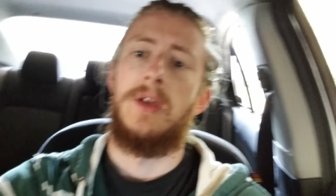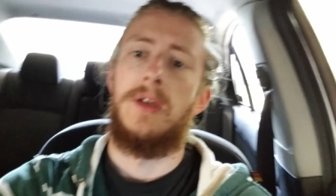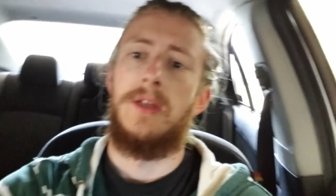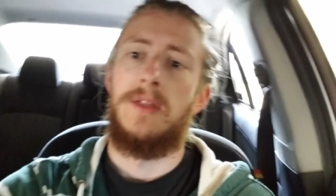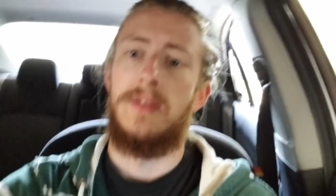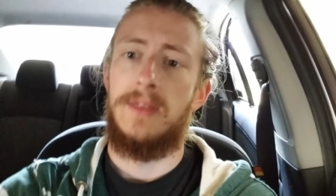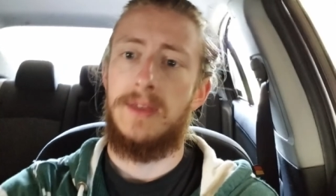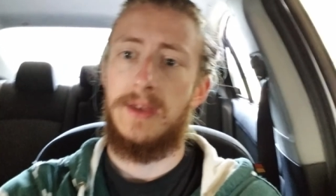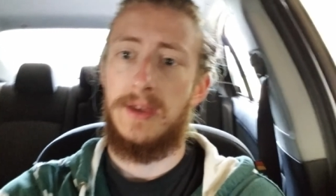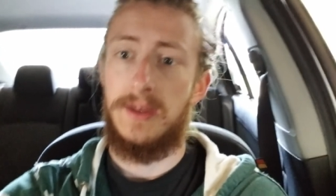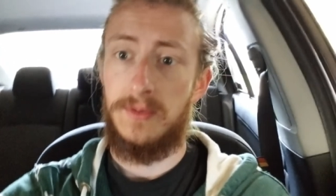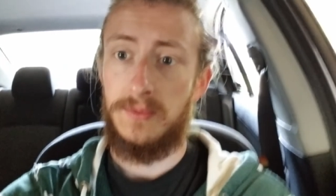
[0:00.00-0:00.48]

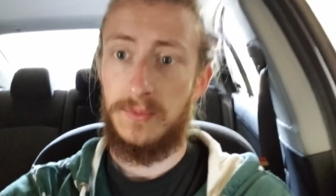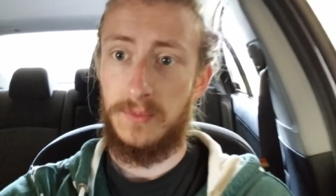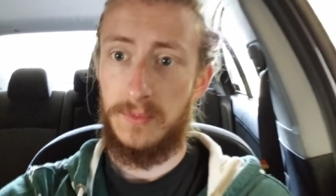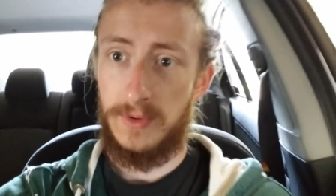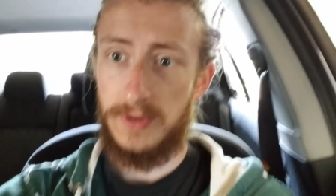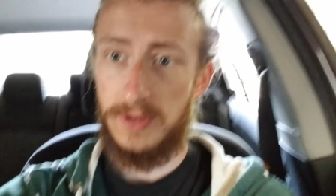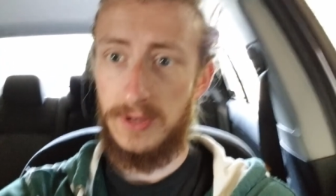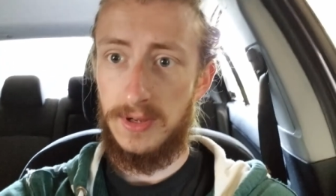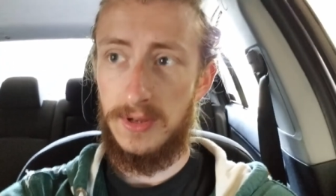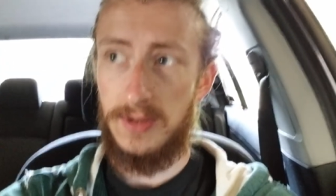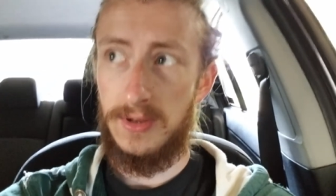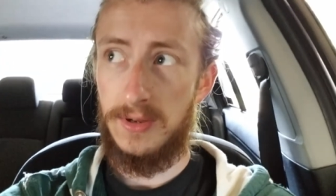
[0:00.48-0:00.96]
that
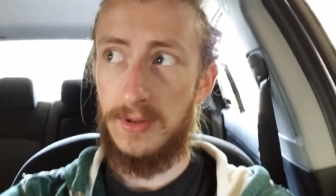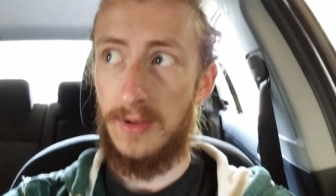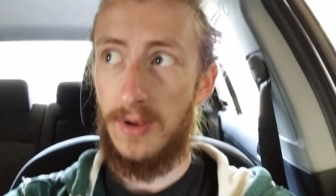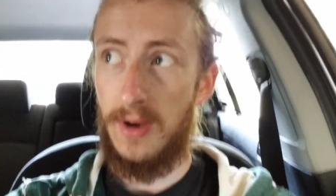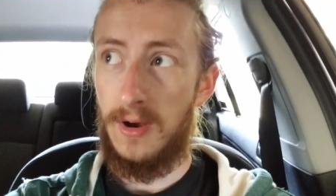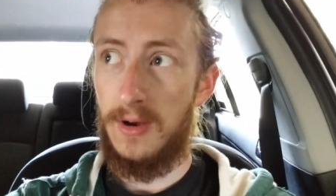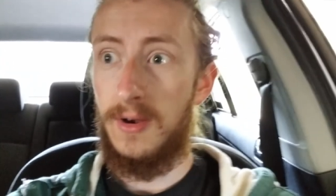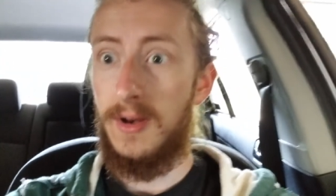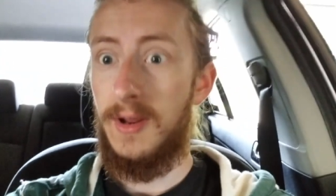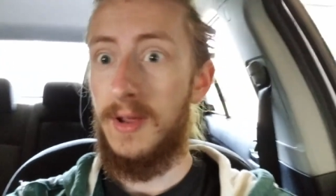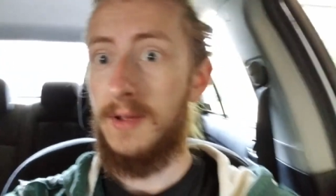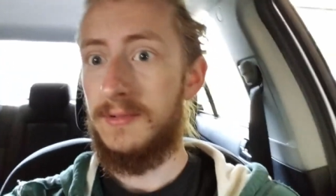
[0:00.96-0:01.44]
we
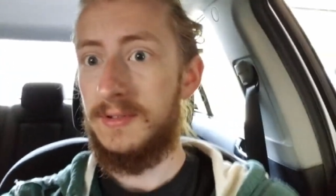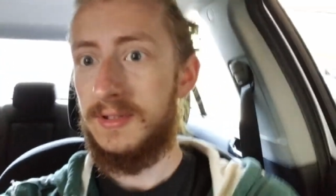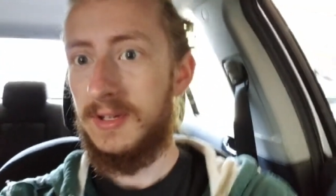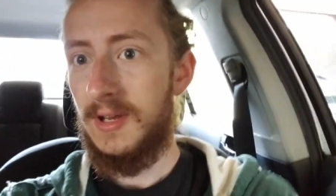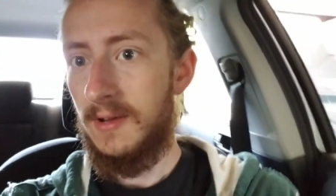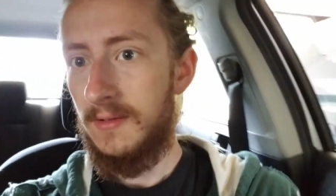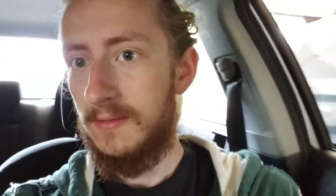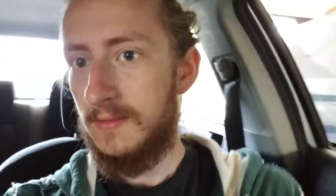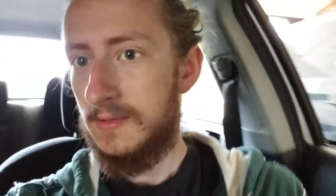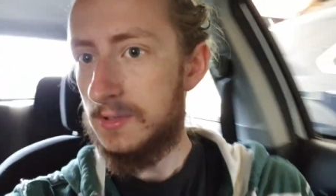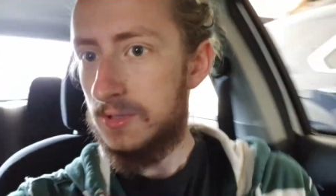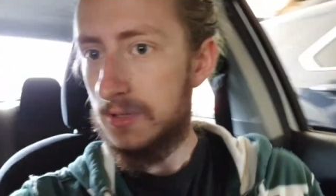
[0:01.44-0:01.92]
already have
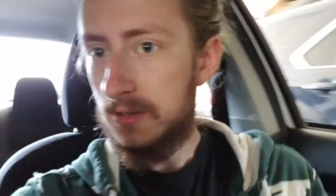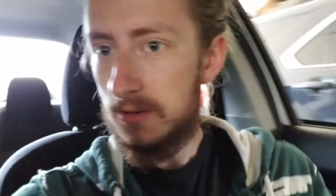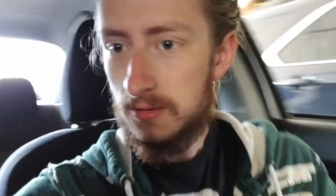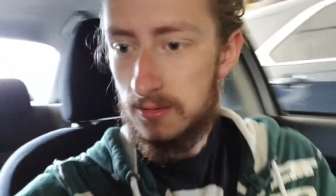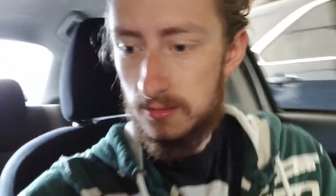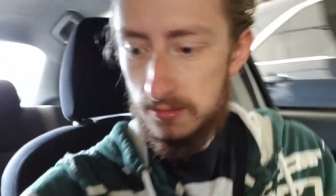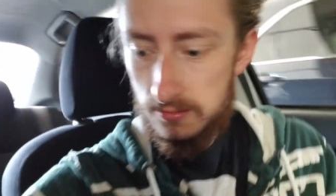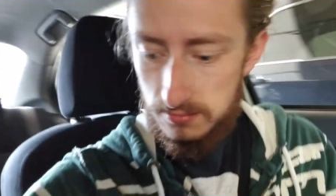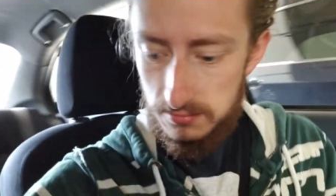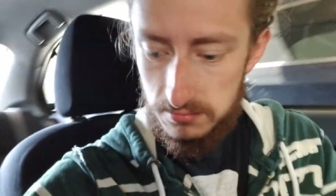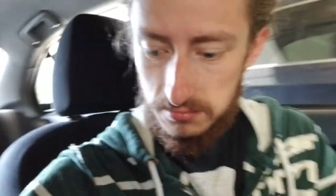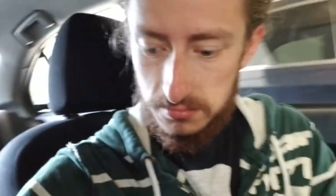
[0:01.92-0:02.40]
saved, so
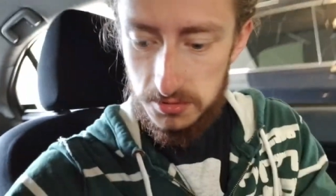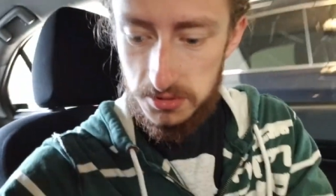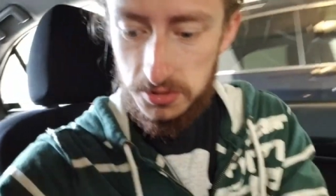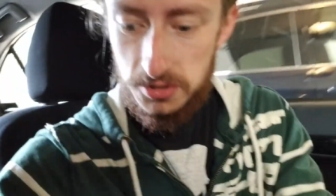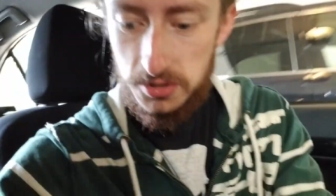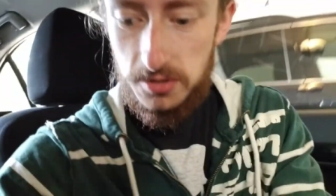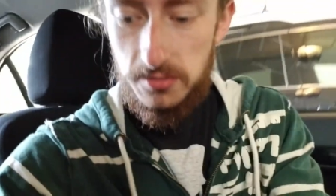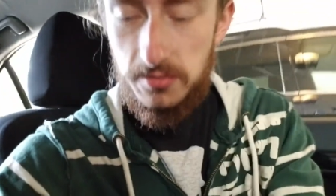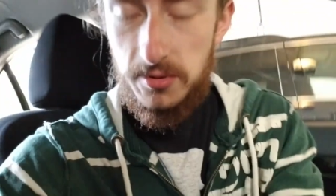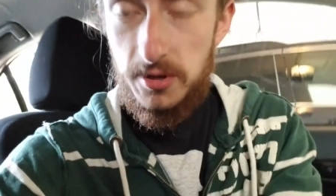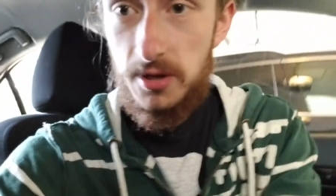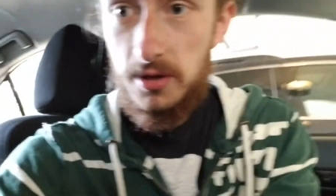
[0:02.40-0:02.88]

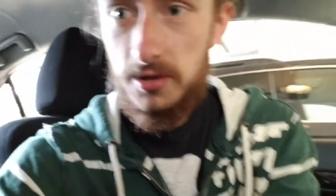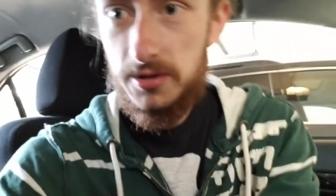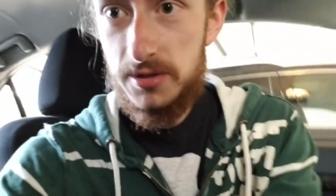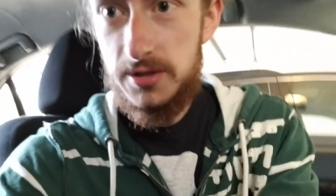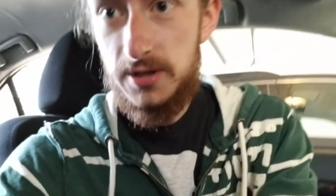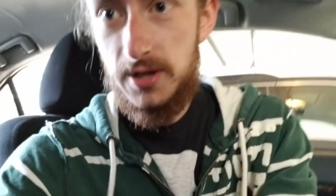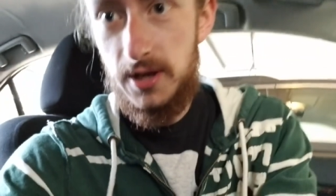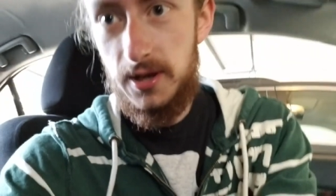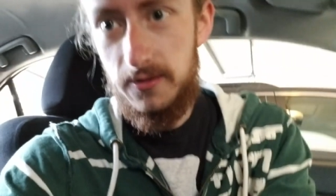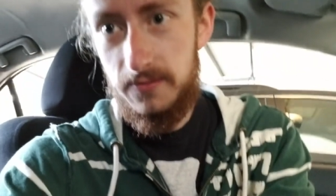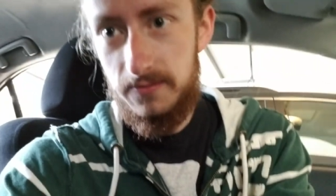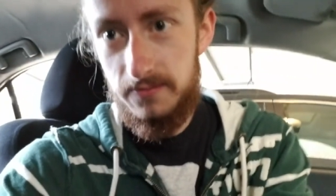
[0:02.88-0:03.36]
should be all
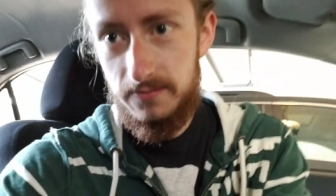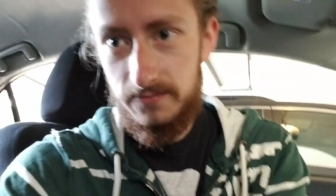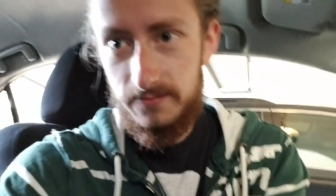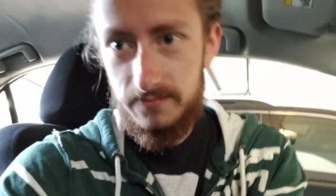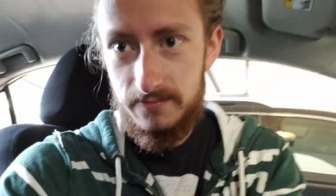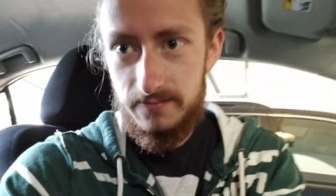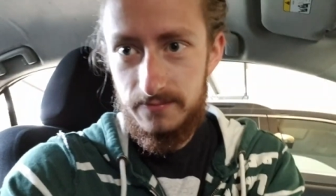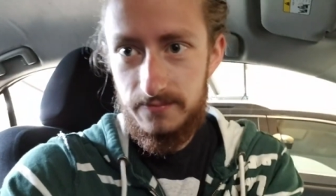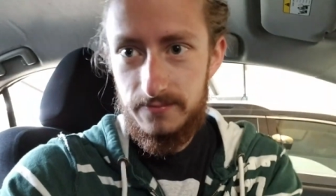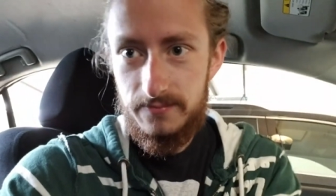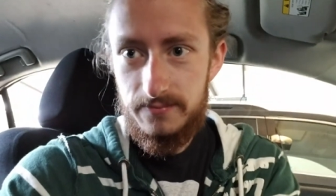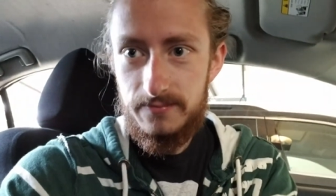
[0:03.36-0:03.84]
set.
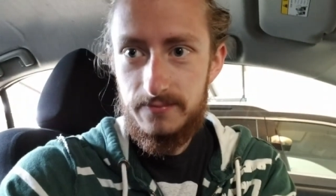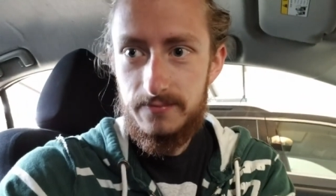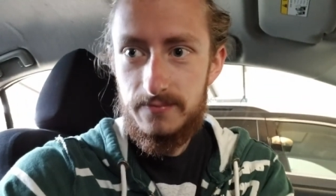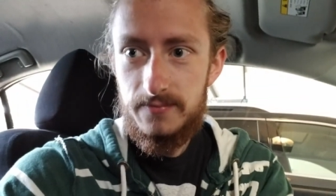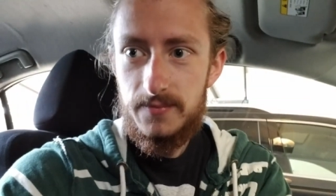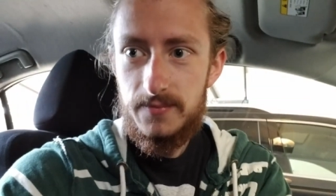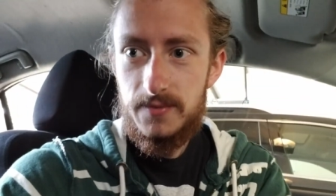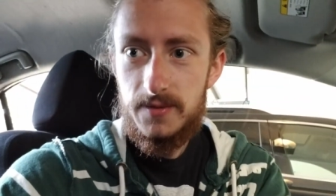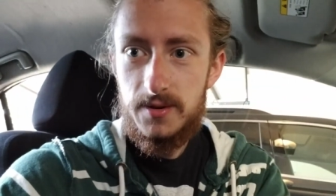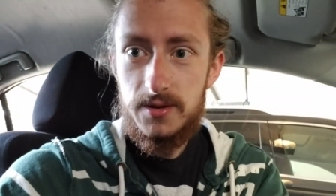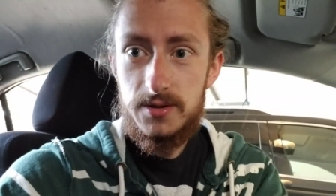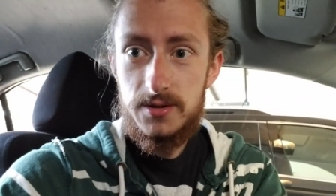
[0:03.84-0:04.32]

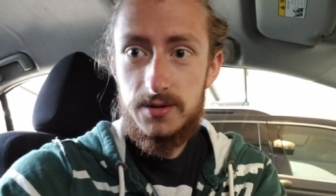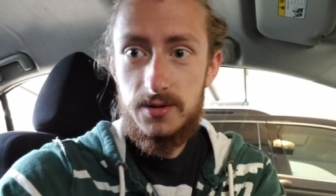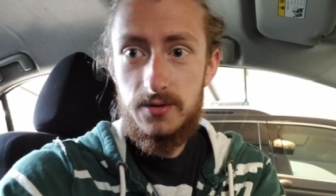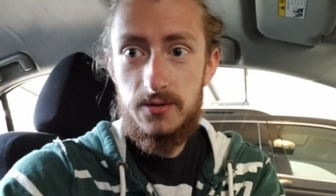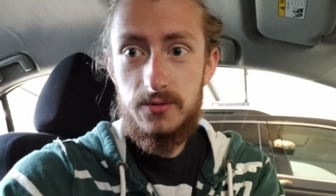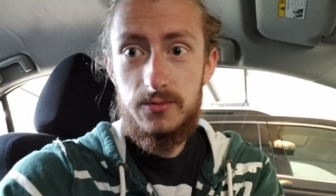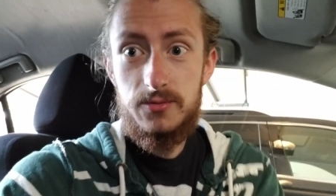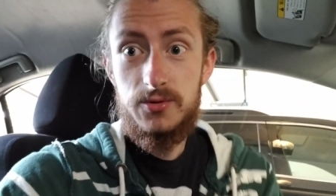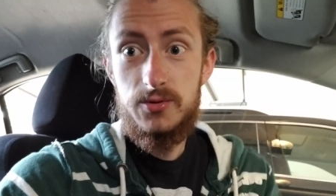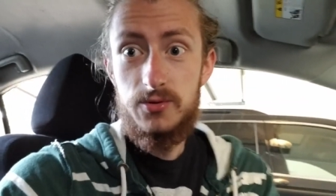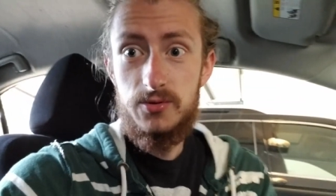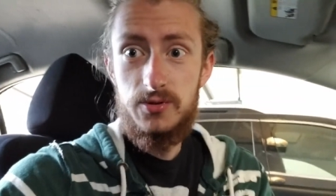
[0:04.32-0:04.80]
So,
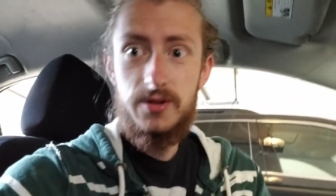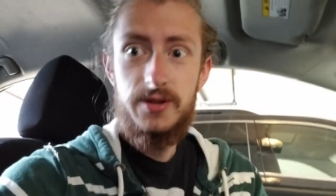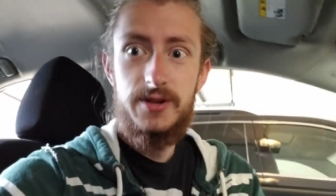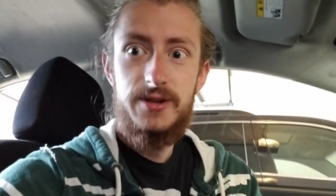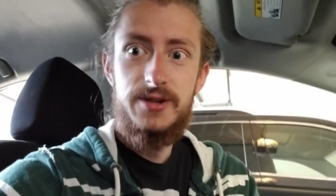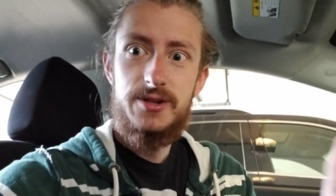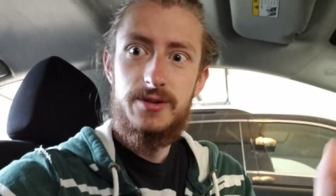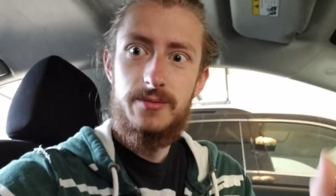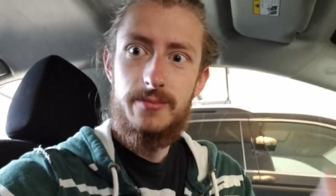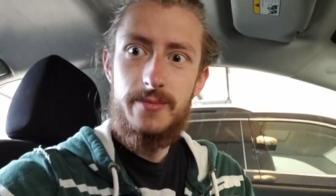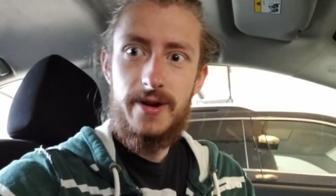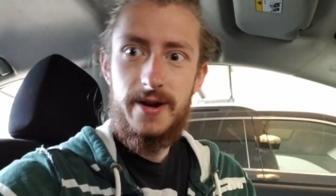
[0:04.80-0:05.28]
to the
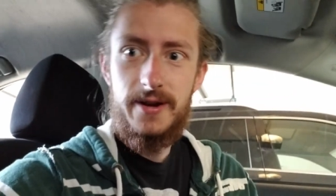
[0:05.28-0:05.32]
engine bay.